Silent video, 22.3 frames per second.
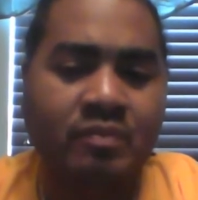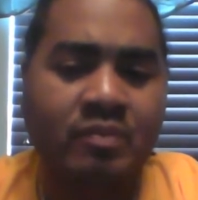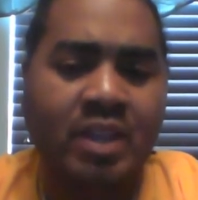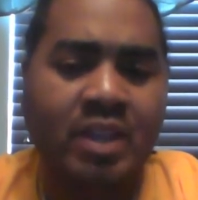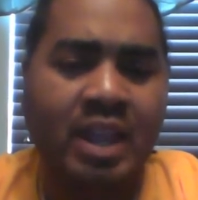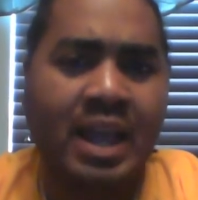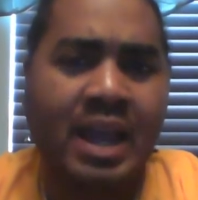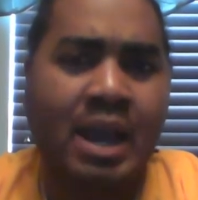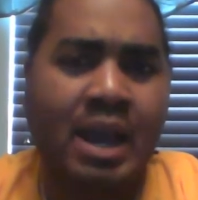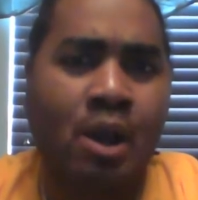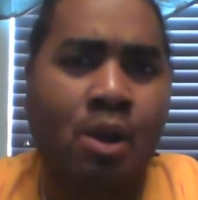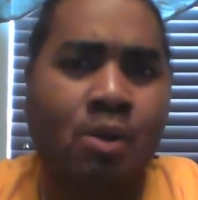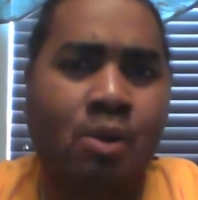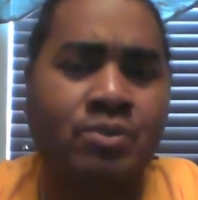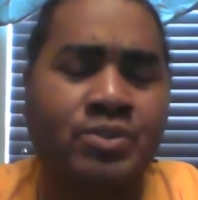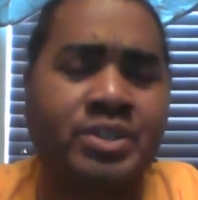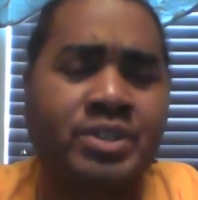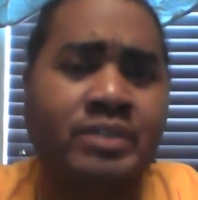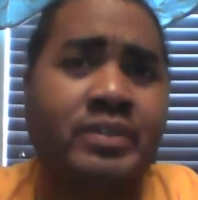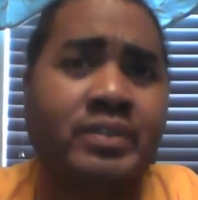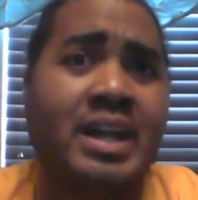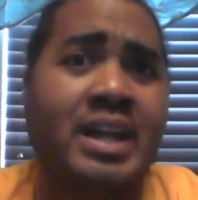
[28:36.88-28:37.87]
how
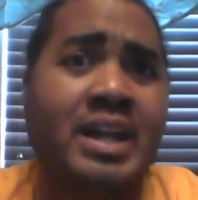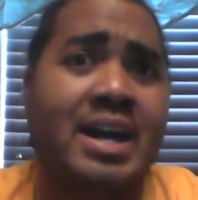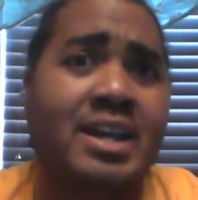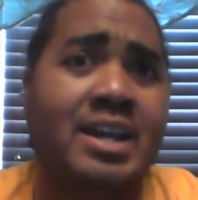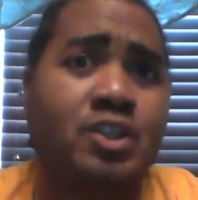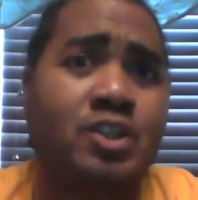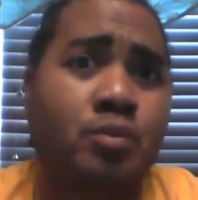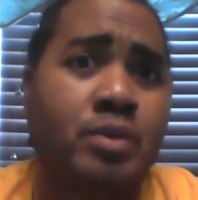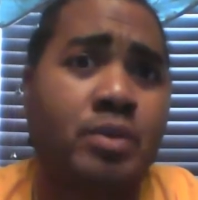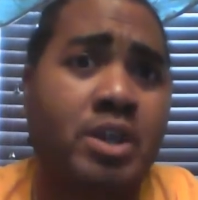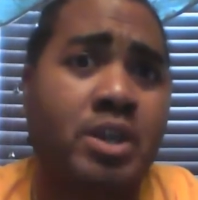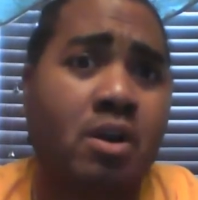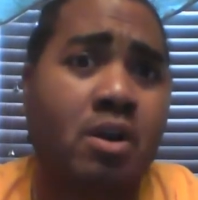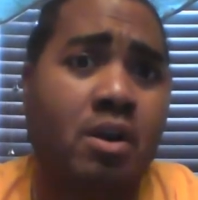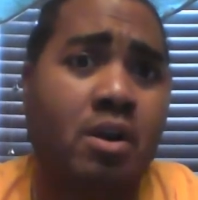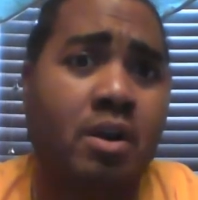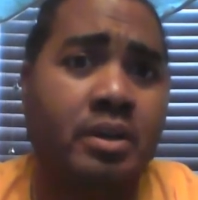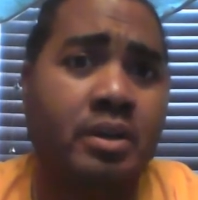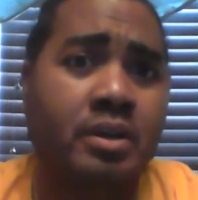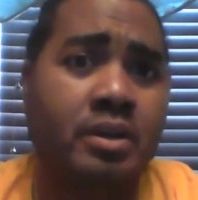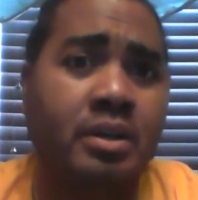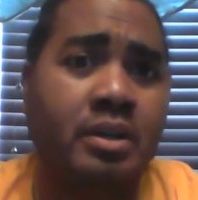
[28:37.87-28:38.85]
civilized we
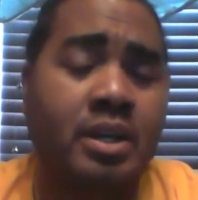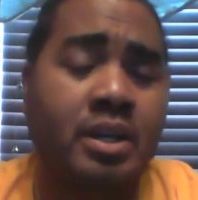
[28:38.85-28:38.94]
are.